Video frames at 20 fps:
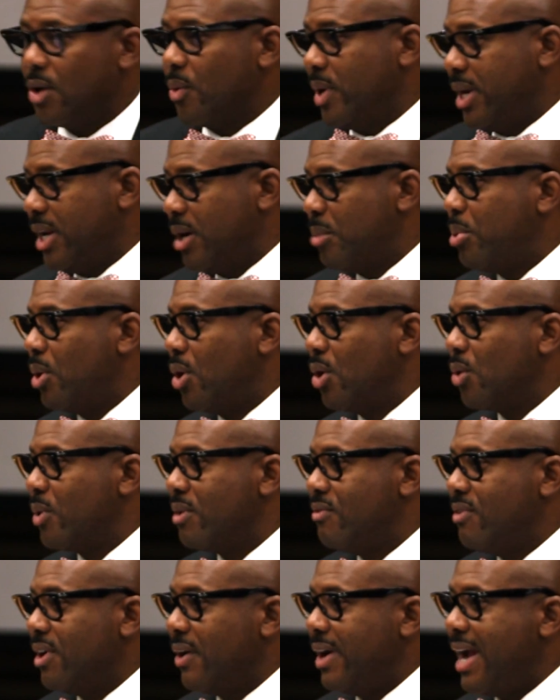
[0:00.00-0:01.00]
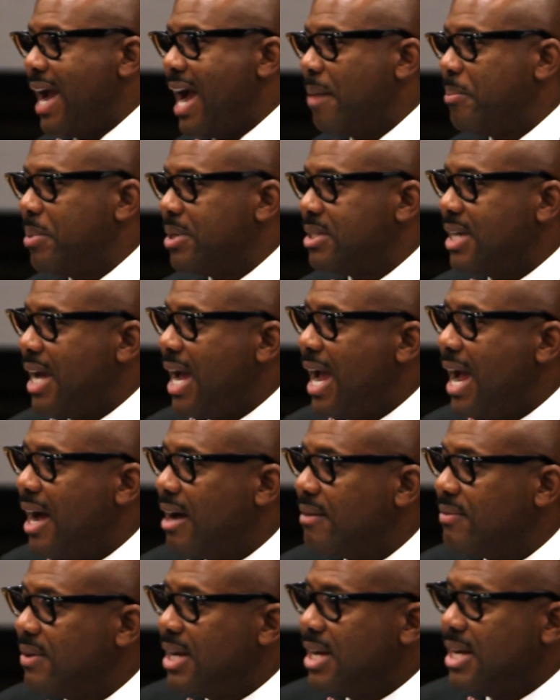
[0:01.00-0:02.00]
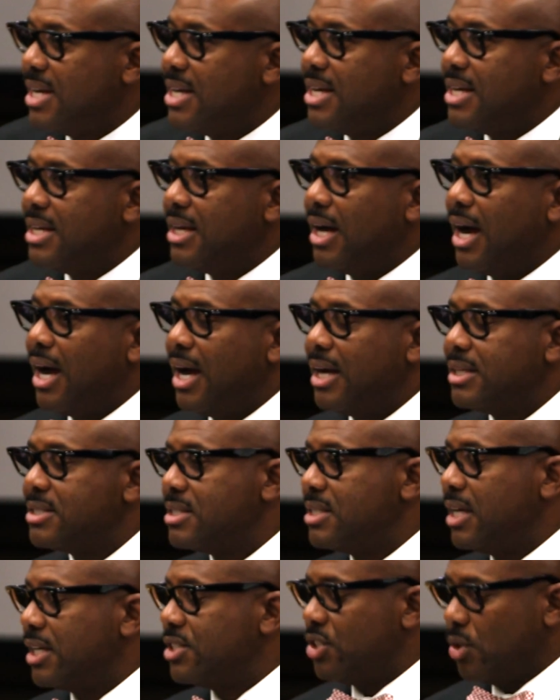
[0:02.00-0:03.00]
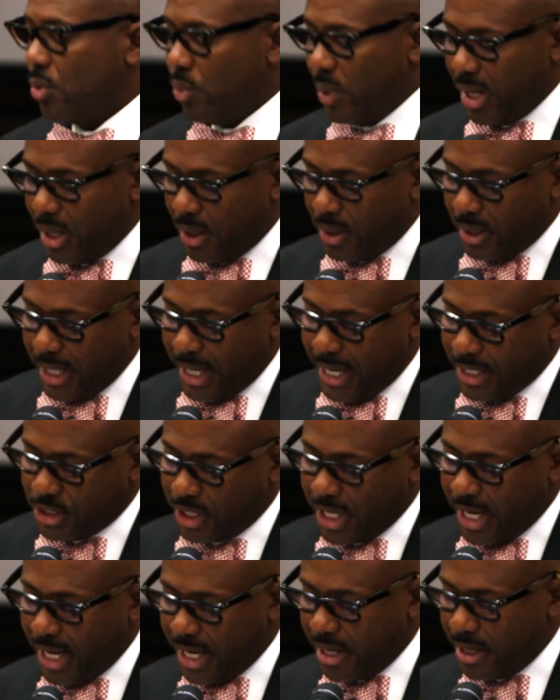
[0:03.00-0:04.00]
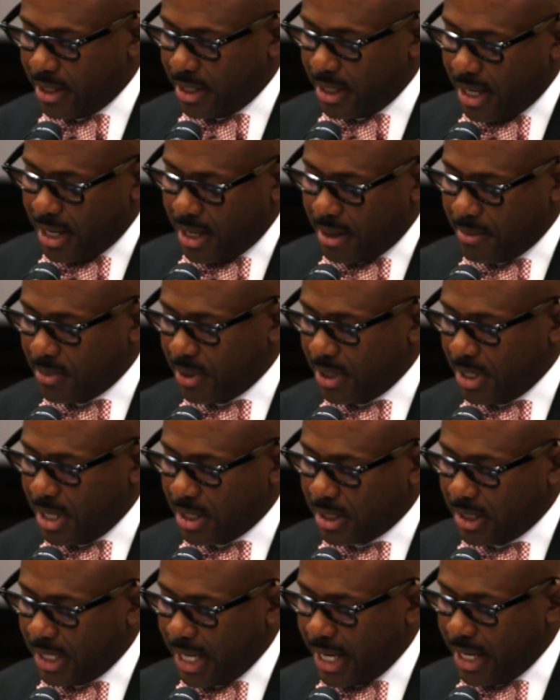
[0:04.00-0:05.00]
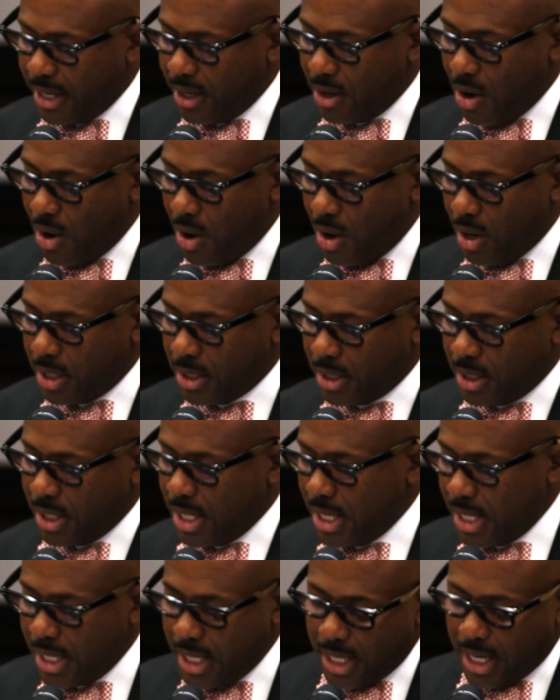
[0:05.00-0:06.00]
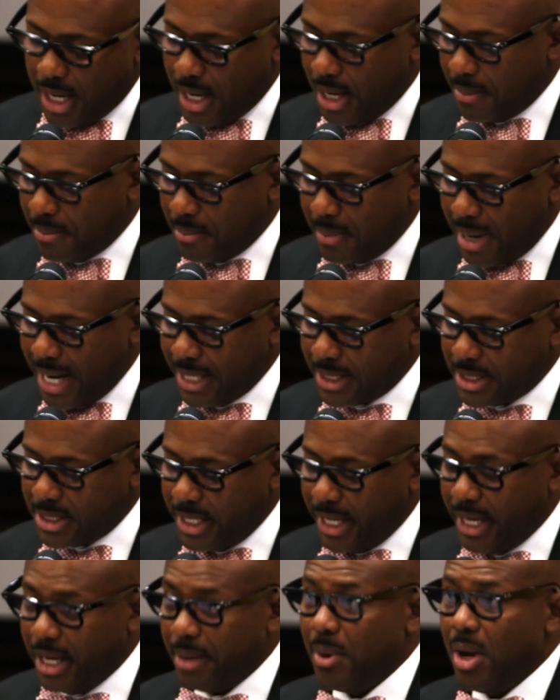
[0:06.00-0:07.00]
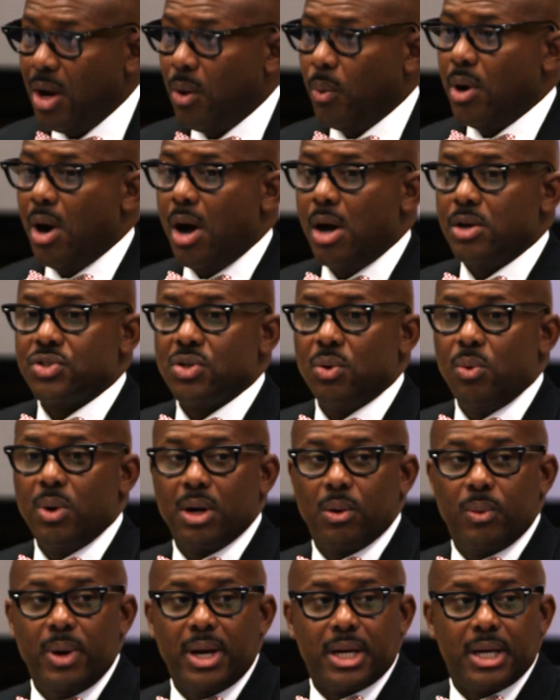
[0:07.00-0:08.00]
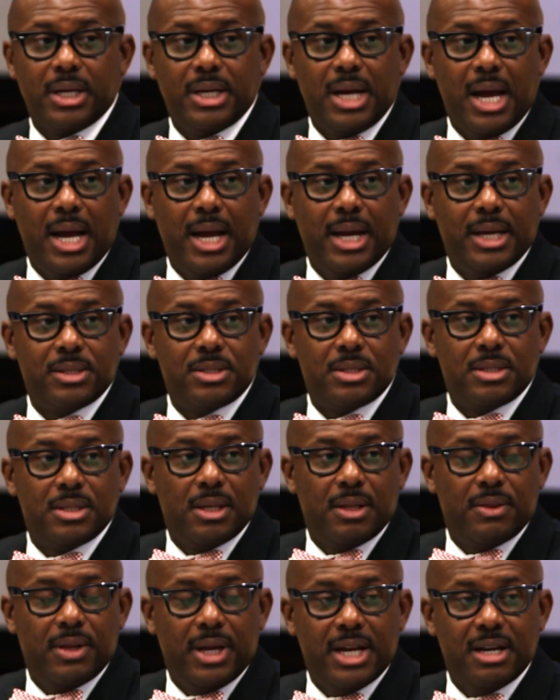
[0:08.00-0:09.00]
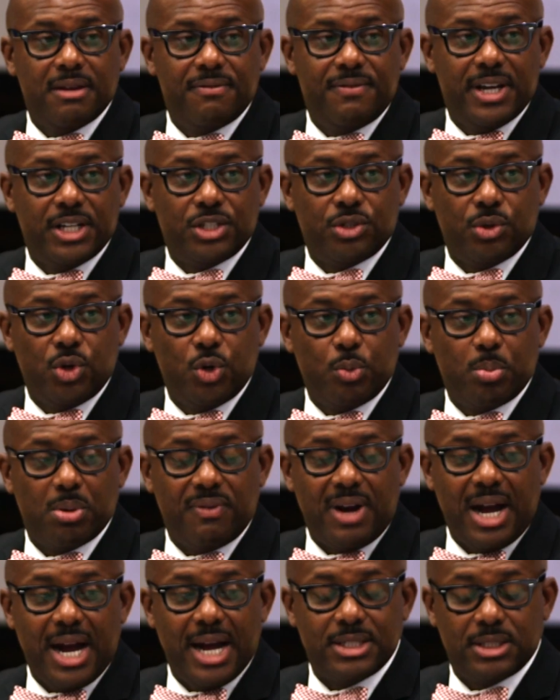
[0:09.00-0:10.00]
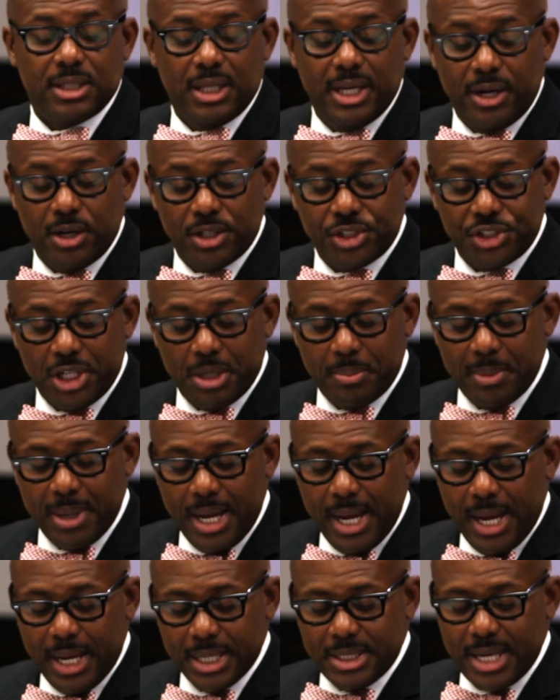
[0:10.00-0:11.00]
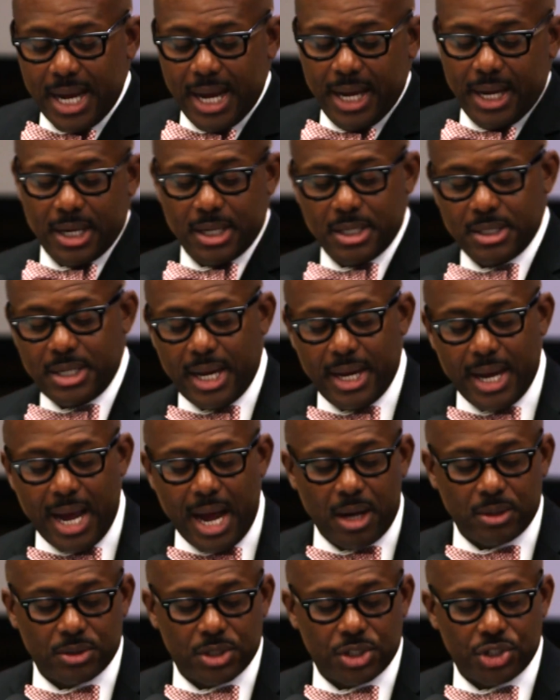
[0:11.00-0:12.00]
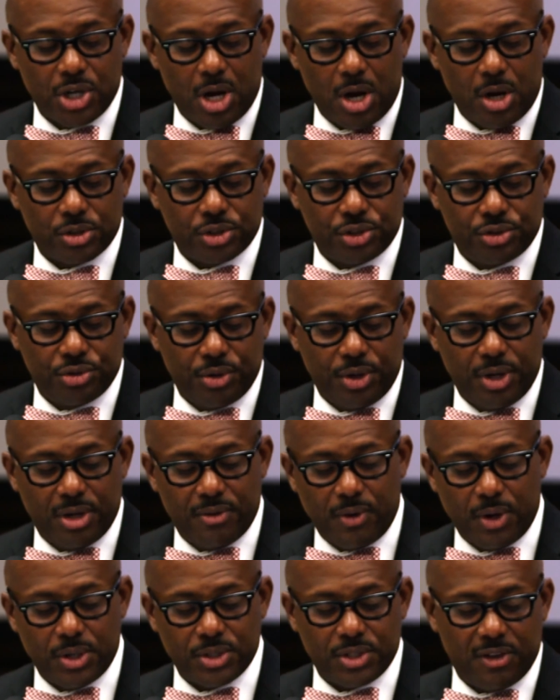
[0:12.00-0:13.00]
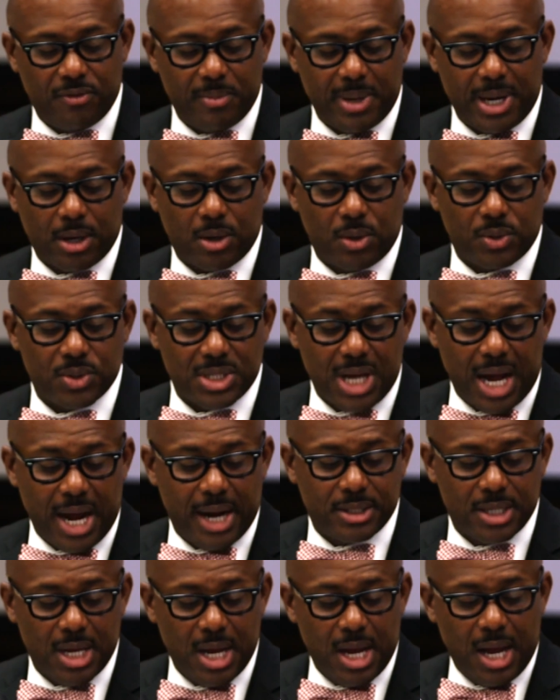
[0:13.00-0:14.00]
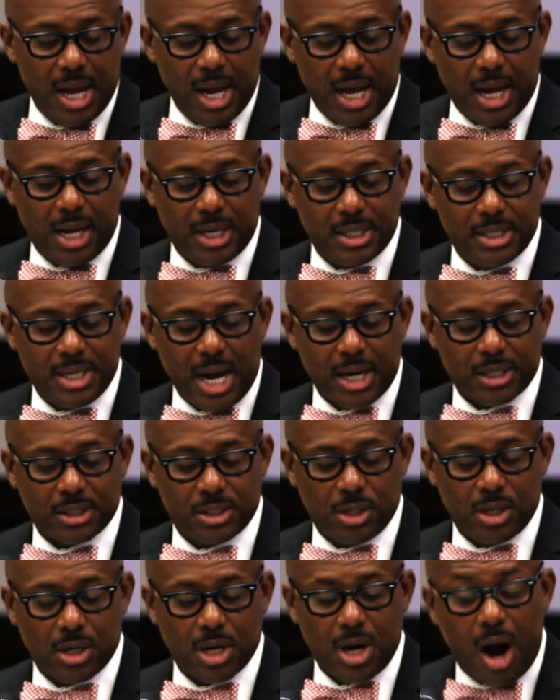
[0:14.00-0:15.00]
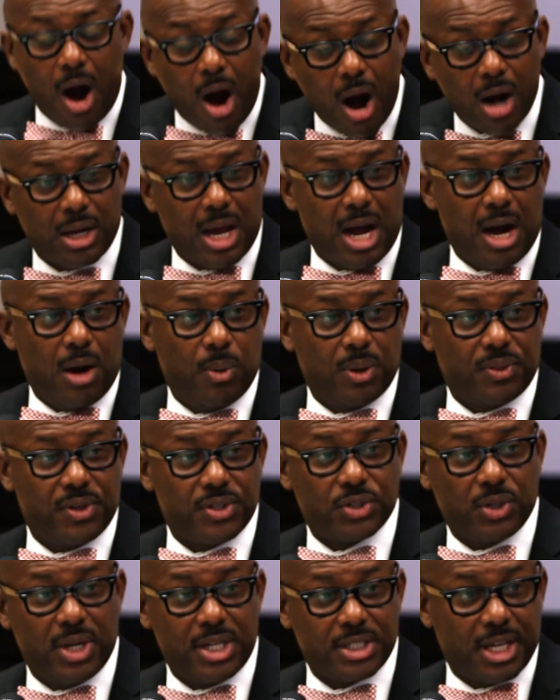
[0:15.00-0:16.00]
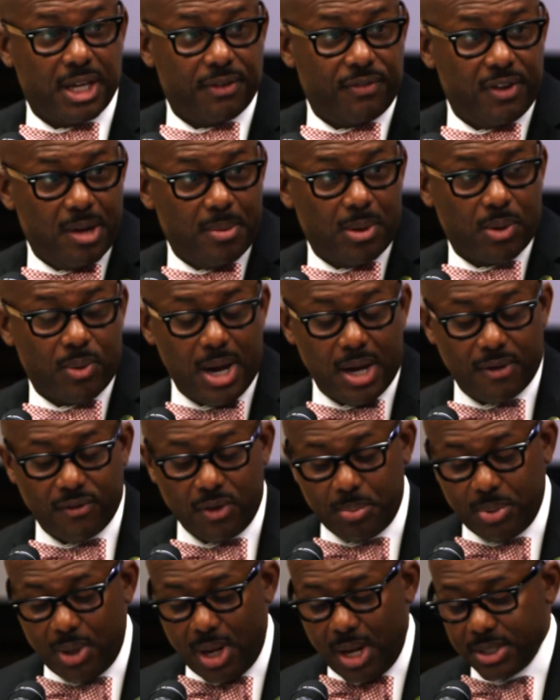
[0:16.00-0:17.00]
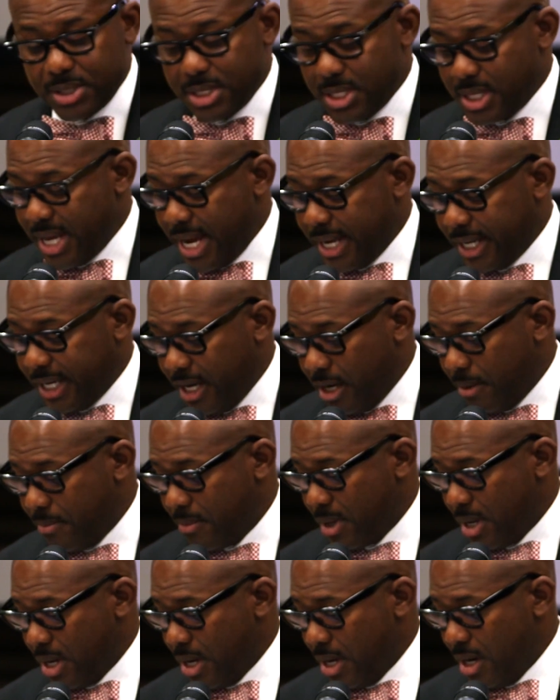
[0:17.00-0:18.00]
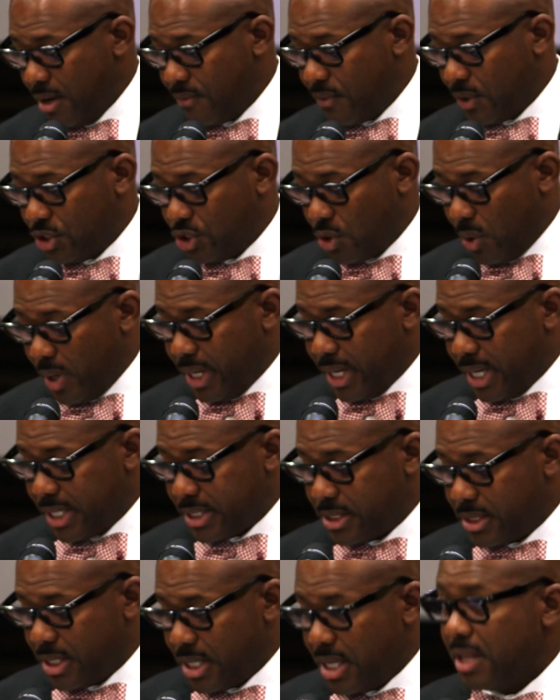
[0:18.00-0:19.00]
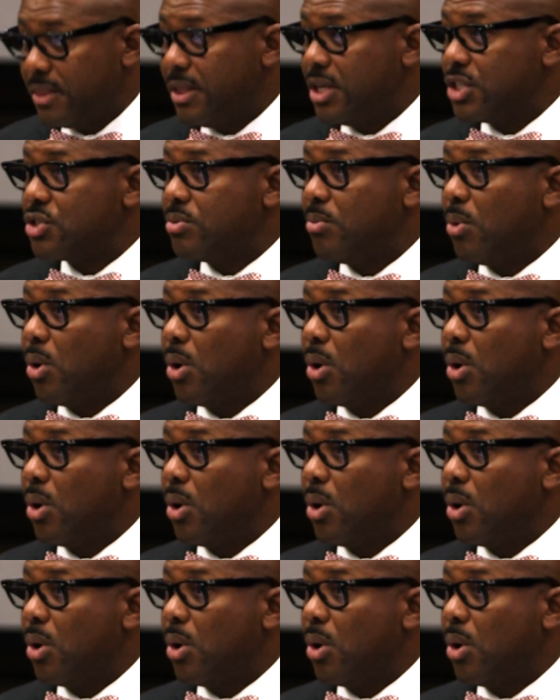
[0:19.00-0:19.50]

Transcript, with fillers: Renita Pope. We're very happy to have uh, such a well-educated um, young lady on uh, my team. We also want to recognize the, the individual who provides leadership day in and day out to Charles Drew University of Medical Science, uh, Dr. Carlisle with us. So let's give him a round of applause and thank him for joining us this